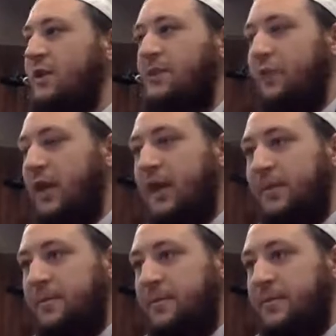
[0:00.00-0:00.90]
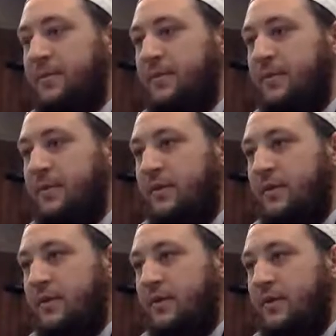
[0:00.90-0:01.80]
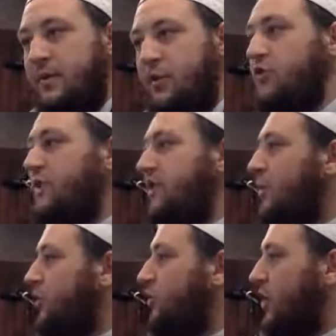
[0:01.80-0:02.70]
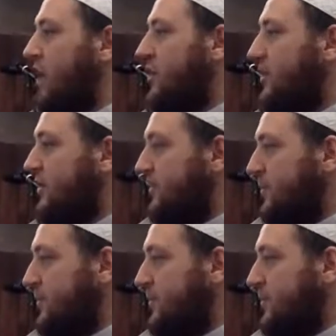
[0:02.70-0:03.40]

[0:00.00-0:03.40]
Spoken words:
do except for Allah. Using the word creation